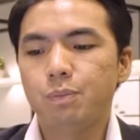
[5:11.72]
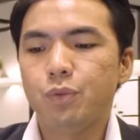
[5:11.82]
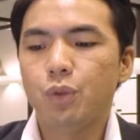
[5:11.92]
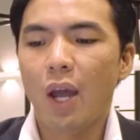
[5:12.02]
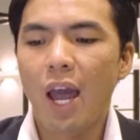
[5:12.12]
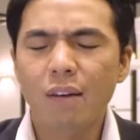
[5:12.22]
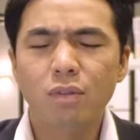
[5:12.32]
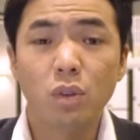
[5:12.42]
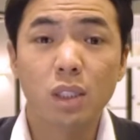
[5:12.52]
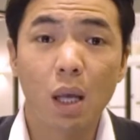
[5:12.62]
you
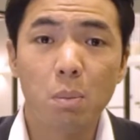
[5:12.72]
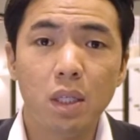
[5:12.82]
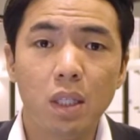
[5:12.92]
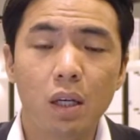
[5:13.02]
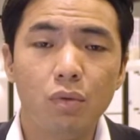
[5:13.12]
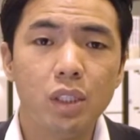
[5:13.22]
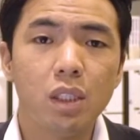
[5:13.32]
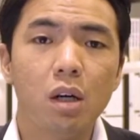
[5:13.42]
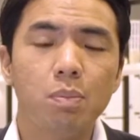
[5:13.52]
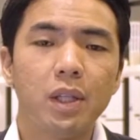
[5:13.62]
have to submit a
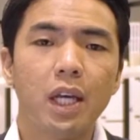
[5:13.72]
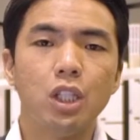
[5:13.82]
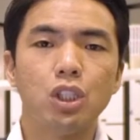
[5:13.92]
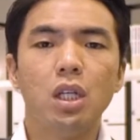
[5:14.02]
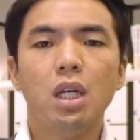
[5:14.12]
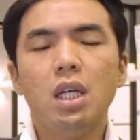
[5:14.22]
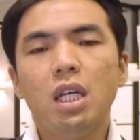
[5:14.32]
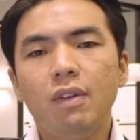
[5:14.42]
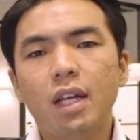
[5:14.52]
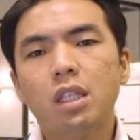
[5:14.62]
resale application.
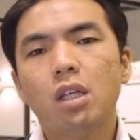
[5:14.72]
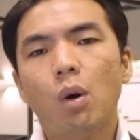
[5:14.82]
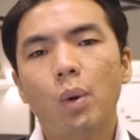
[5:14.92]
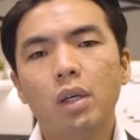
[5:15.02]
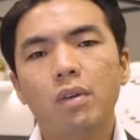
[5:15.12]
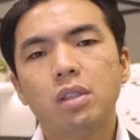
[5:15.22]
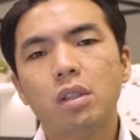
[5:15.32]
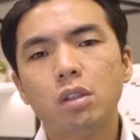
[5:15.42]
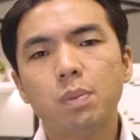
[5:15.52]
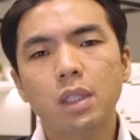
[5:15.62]
If let's say you're working with a
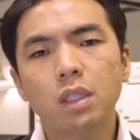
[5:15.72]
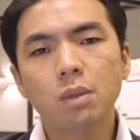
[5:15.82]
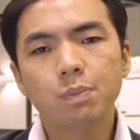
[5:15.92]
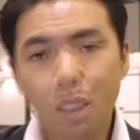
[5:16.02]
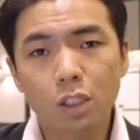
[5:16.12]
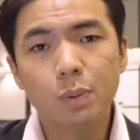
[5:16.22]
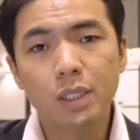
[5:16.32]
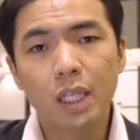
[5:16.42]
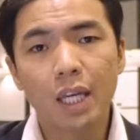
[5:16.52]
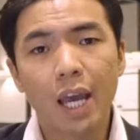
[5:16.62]

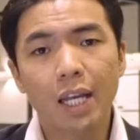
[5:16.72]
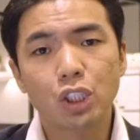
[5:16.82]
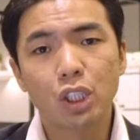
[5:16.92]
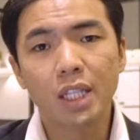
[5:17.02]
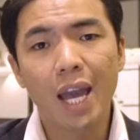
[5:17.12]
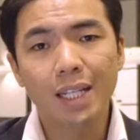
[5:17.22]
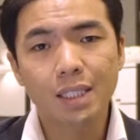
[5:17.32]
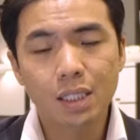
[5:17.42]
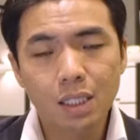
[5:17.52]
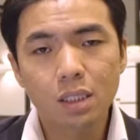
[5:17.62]
salesperson can actually
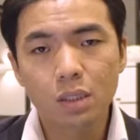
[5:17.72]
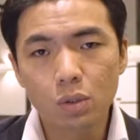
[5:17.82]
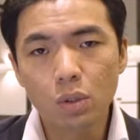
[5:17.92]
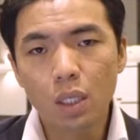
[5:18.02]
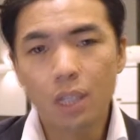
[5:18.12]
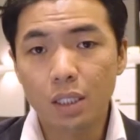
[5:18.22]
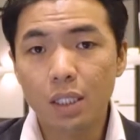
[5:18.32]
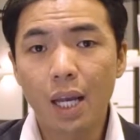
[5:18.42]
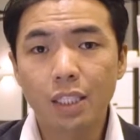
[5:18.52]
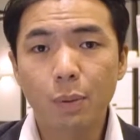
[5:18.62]
assist you in
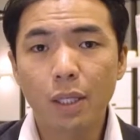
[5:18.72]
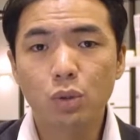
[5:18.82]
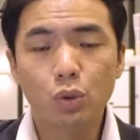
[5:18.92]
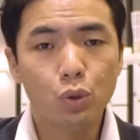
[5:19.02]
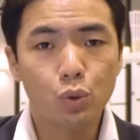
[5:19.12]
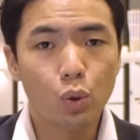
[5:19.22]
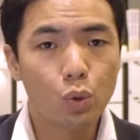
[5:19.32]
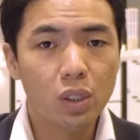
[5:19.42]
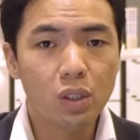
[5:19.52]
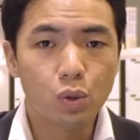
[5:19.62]
the aspect, so you
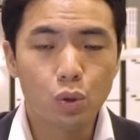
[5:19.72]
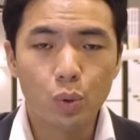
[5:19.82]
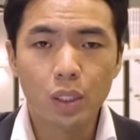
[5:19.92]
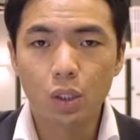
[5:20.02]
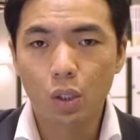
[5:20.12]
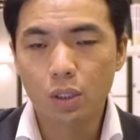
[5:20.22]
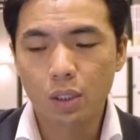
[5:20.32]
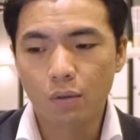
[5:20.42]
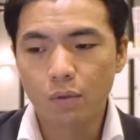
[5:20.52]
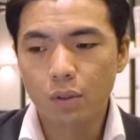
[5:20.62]
don't need to do it
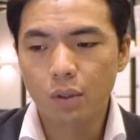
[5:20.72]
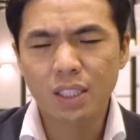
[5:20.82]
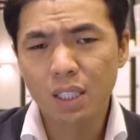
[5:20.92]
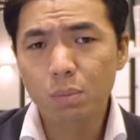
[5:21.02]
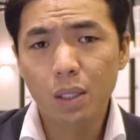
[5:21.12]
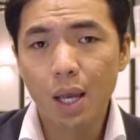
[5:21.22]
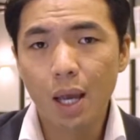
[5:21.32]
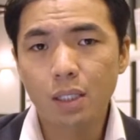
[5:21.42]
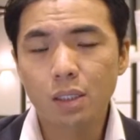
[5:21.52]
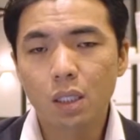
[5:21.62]
yourself. Right? Same thing
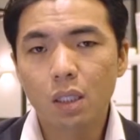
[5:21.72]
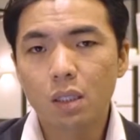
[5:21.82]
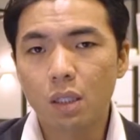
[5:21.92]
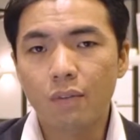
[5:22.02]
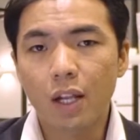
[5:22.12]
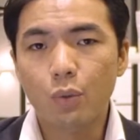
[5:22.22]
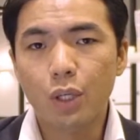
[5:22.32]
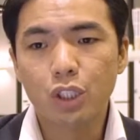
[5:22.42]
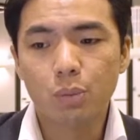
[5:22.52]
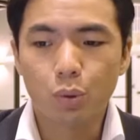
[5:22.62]
as the
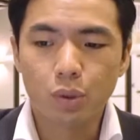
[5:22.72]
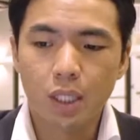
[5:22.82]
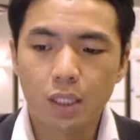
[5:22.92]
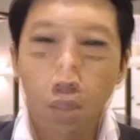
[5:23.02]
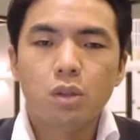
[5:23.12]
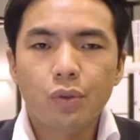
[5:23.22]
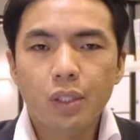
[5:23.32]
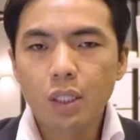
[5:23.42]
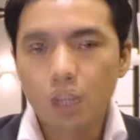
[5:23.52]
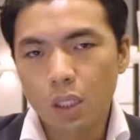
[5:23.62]
valuation process.
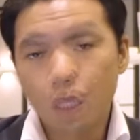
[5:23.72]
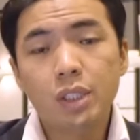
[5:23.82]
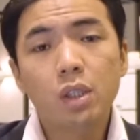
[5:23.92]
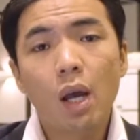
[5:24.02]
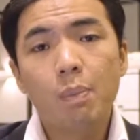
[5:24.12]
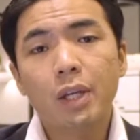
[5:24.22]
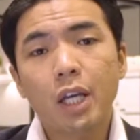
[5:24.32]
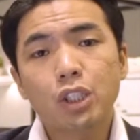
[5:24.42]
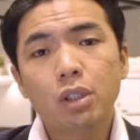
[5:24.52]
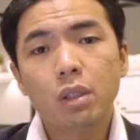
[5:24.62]
During the resale
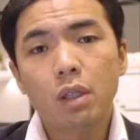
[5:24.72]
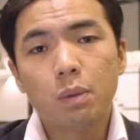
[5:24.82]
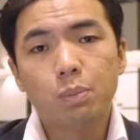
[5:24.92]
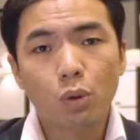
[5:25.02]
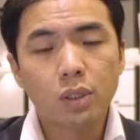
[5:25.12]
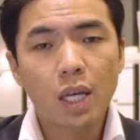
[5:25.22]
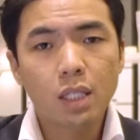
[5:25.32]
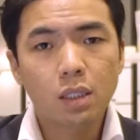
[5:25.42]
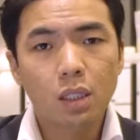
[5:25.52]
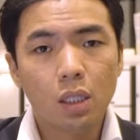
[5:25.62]
application
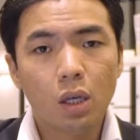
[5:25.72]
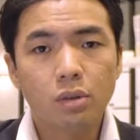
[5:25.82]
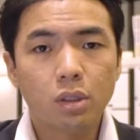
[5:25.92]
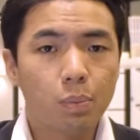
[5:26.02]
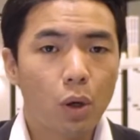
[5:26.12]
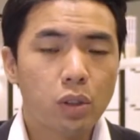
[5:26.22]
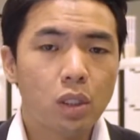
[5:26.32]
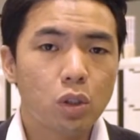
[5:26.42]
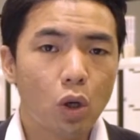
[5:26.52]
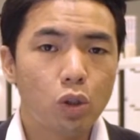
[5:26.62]
process, a lot of
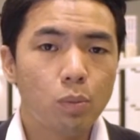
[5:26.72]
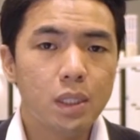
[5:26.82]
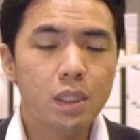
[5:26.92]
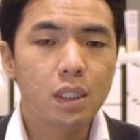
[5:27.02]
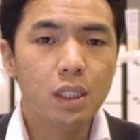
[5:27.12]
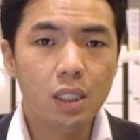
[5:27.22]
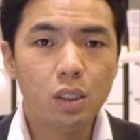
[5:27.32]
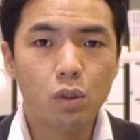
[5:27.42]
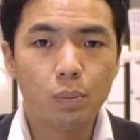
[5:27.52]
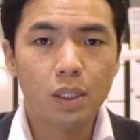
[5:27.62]
supporting documents need
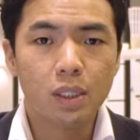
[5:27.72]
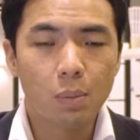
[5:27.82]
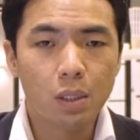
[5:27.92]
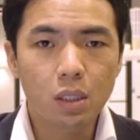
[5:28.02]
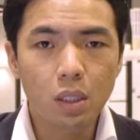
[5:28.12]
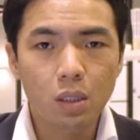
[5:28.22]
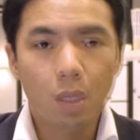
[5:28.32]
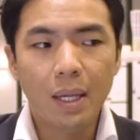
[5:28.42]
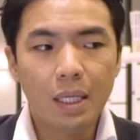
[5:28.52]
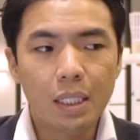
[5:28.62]
to be submitted.
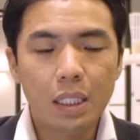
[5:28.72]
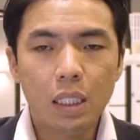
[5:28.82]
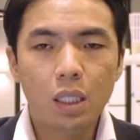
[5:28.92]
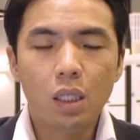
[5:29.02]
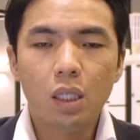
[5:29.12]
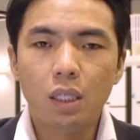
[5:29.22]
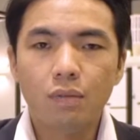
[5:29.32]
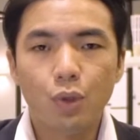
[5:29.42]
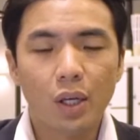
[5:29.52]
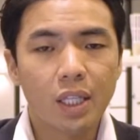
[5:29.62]
Mainly,
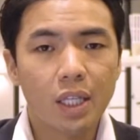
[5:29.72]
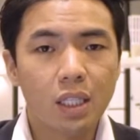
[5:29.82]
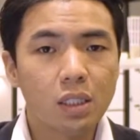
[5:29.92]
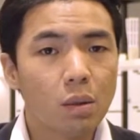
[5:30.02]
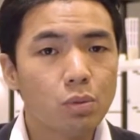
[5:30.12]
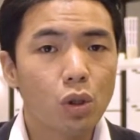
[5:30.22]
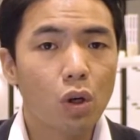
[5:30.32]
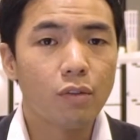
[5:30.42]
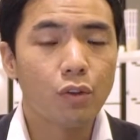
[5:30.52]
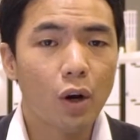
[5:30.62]
if you are taking some
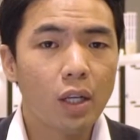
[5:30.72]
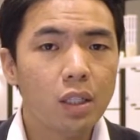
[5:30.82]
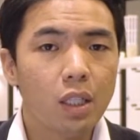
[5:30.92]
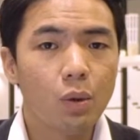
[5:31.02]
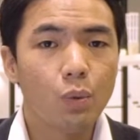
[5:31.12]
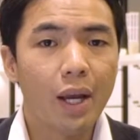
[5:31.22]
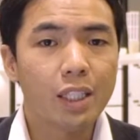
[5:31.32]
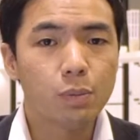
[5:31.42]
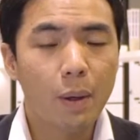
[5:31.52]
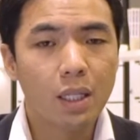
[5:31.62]
sort of grant, they will
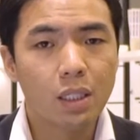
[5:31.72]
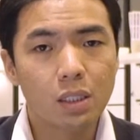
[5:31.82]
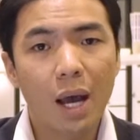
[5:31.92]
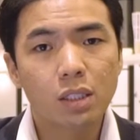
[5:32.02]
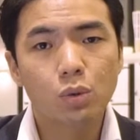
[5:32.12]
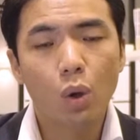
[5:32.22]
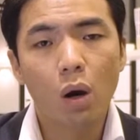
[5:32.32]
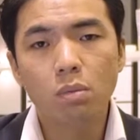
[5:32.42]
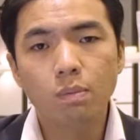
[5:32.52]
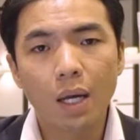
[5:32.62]
expect the past
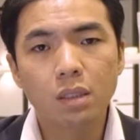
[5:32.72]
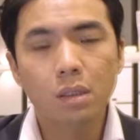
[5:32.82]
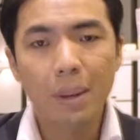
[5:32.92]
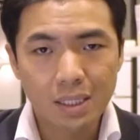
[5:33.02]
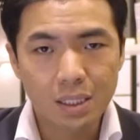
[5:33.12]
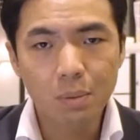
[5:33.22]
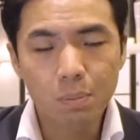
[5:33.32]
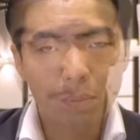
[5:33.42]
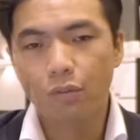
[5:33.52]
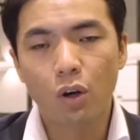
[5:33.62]
12 months
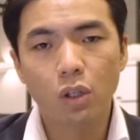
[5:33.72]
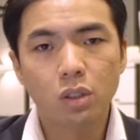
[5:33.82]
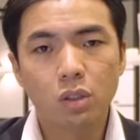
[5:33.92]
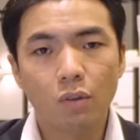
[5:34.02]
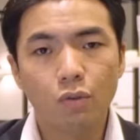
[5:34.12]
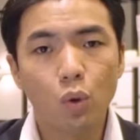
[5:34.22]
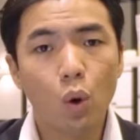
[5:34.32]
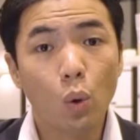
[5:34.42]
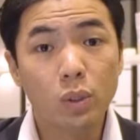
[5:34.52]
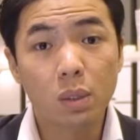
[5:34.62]
payslip, of course, your
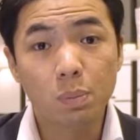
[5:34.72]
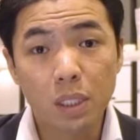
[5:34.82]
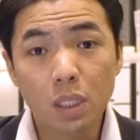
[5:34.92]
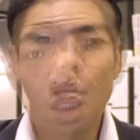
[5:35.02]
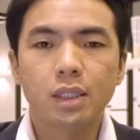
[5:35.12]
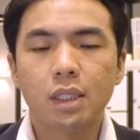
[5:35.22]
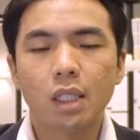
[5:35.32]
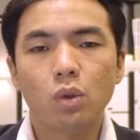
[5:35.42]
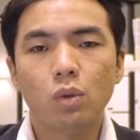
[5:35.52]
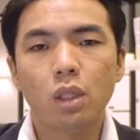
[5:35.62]
full OTP,
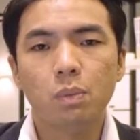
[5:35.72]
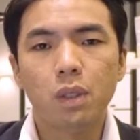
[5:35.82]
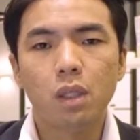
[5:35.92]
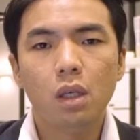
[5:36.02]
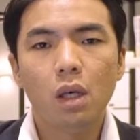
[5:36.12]
exercise OTP,